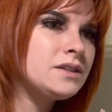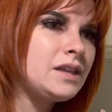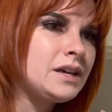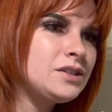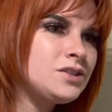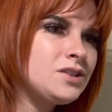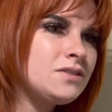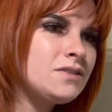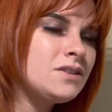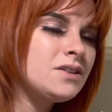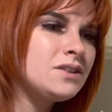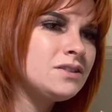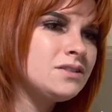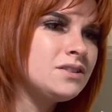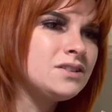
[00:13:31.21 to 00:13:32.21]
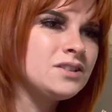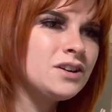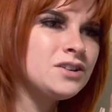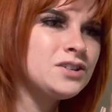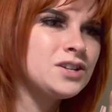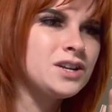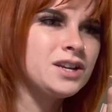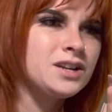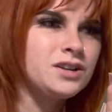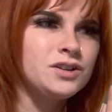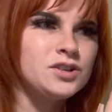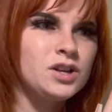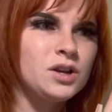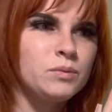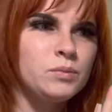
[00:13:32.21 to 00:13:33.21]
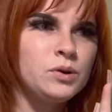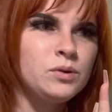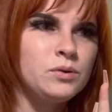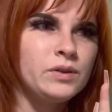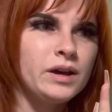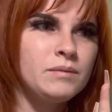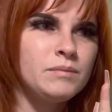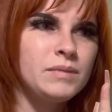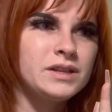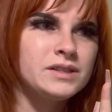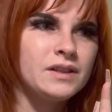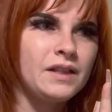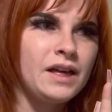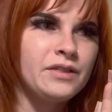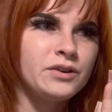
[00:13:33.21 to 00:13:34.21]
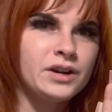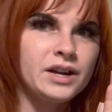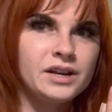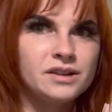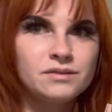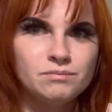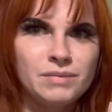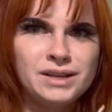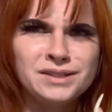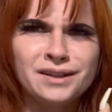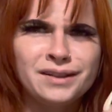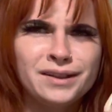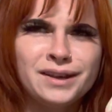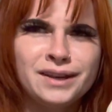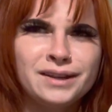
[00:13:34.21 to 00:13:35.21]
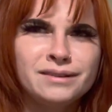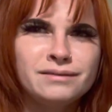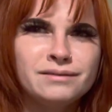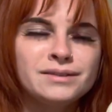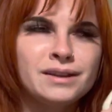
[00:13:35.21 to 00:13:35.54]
that's just the detergent in your shampoo that makes it lather and makes it clean.